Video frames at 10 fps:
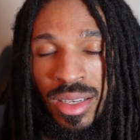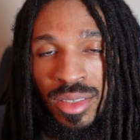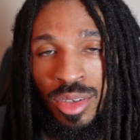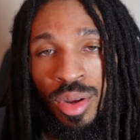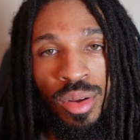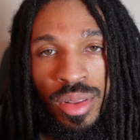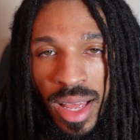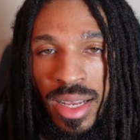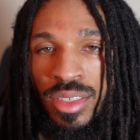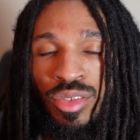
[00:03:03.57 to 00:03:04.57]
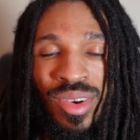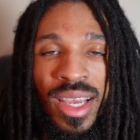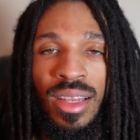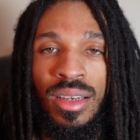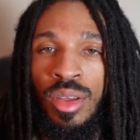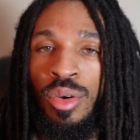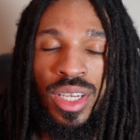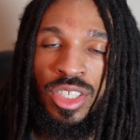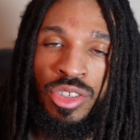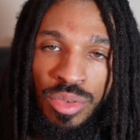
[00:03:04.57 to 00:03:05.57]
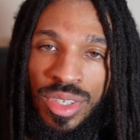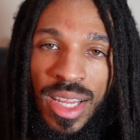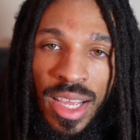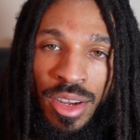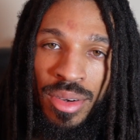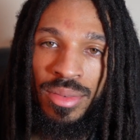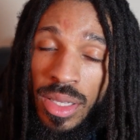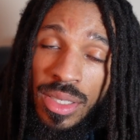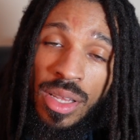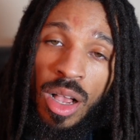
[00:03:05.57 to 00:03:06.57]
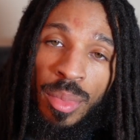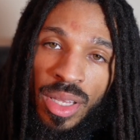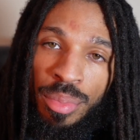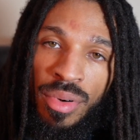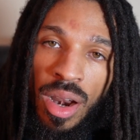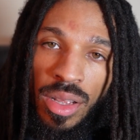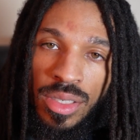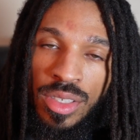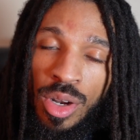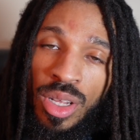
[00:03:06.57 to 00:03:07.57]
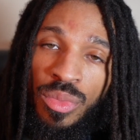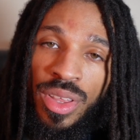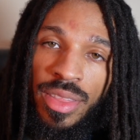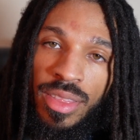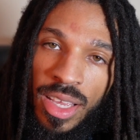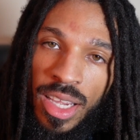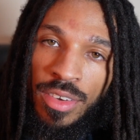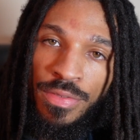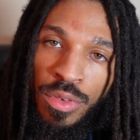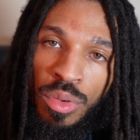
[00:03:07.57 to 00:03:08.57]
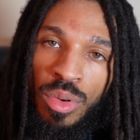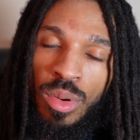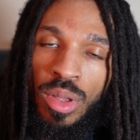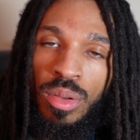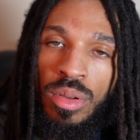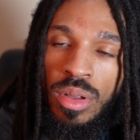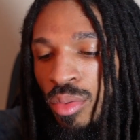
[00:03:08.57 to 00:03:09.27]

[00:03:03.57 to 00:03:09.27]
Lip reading: So that's great. No issues there. Let's talk about the product, starting with the hair food oil.